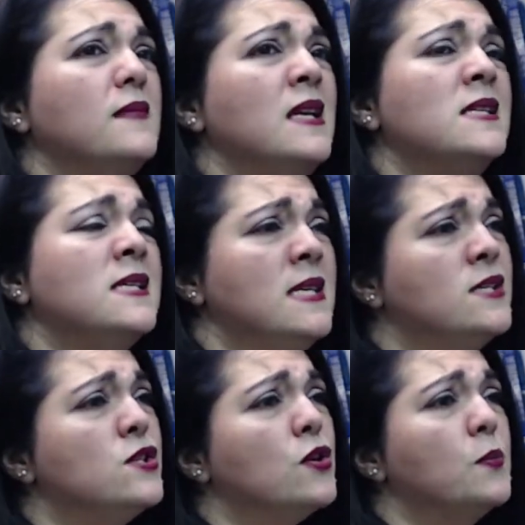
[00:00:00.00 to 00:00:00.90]
It's
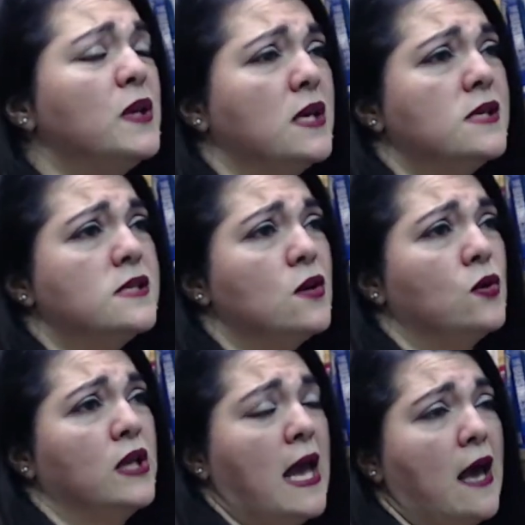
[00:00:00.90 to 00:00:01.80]
easier because they
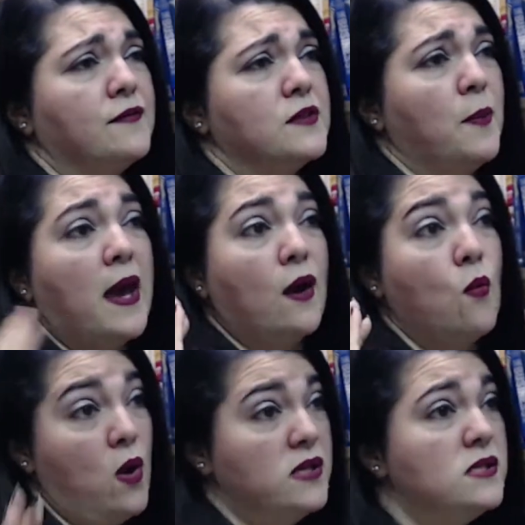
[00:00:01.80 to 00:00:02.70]
only have to pack
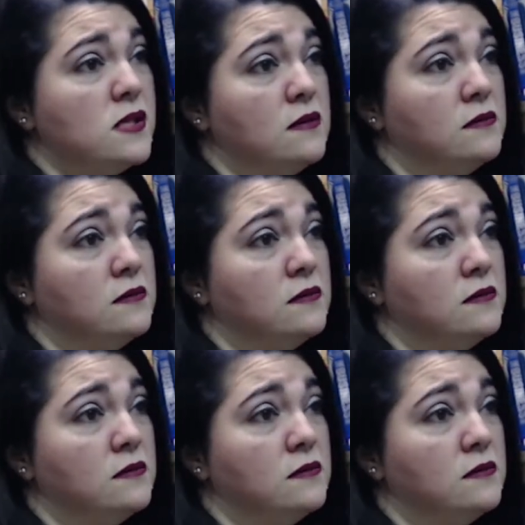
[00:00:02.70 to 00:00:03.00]
once.